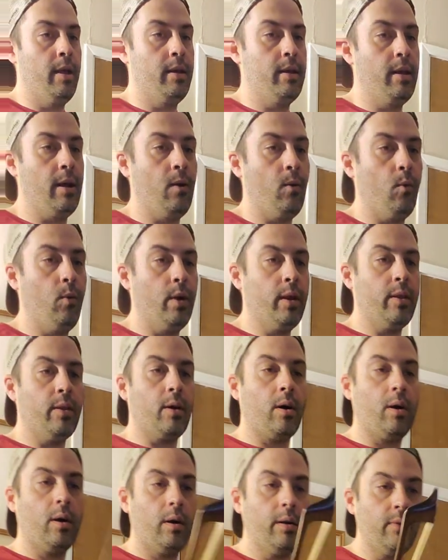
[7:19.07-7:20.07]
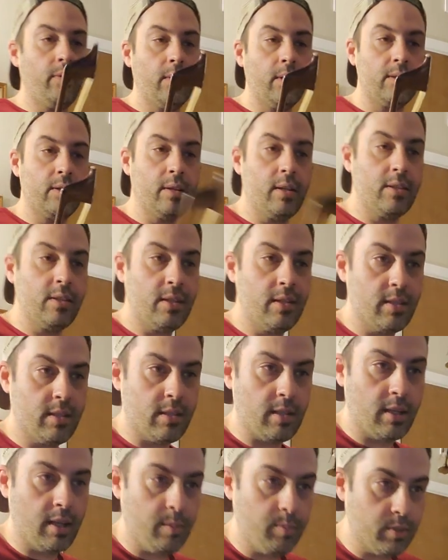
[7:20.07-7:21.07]
Now, one of the hard things, and I see this
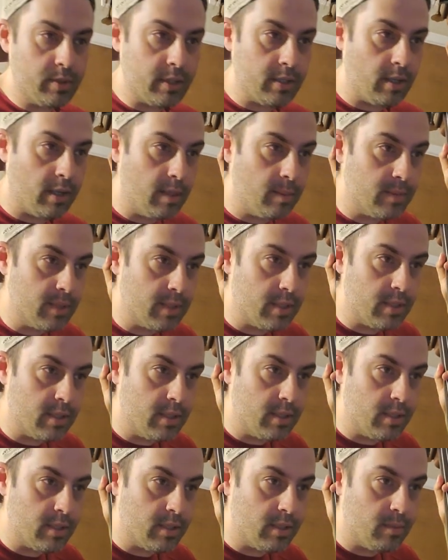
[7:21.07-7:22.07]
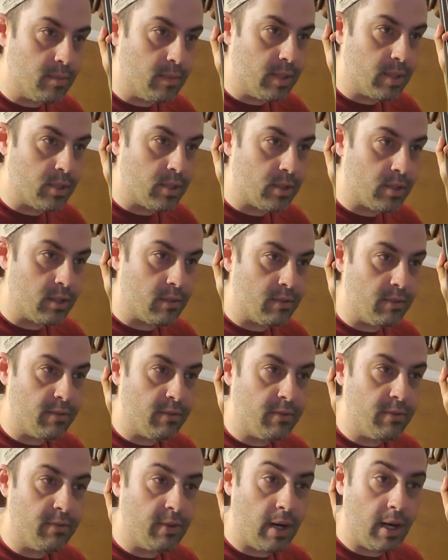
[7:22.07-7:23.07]
a couple times, I see this in measure
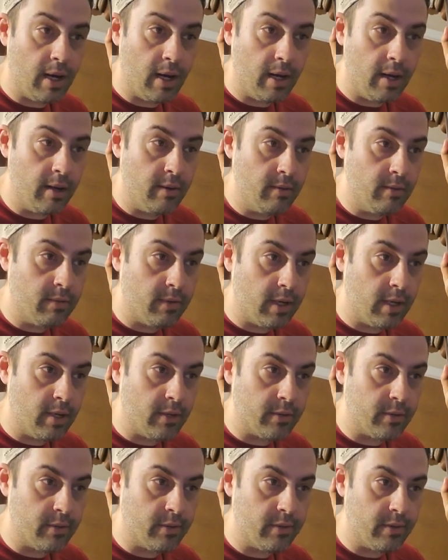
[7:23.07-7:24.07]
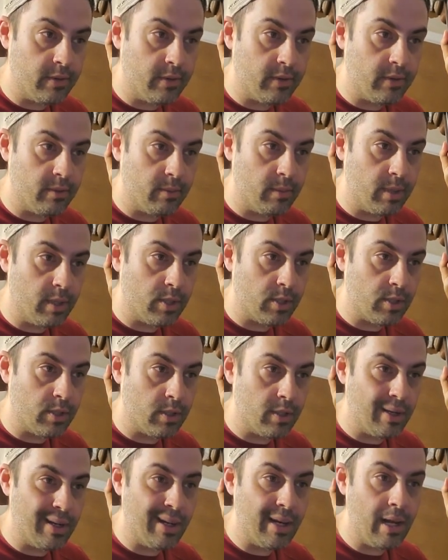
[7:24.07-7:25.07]
5. I also see this in measure
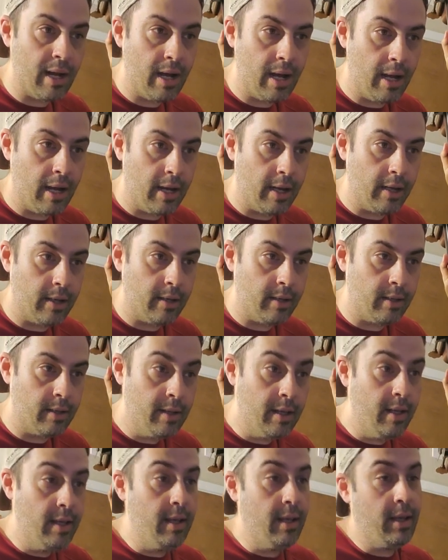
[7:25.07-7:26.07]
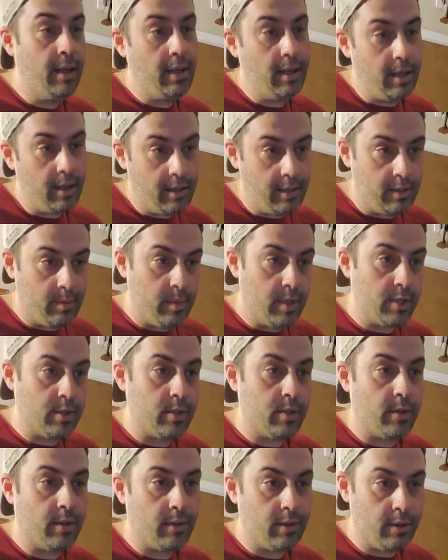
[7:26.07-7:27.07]
9 and
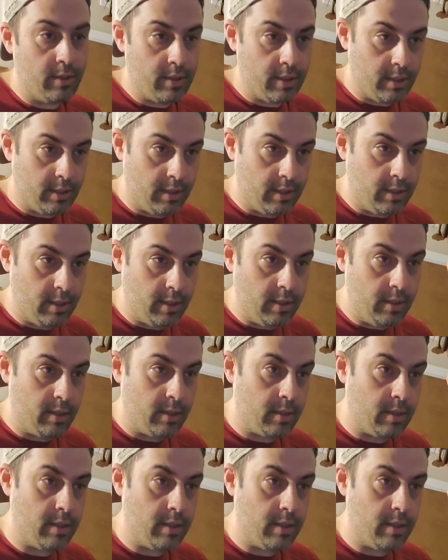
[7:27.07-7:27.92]
measure 13.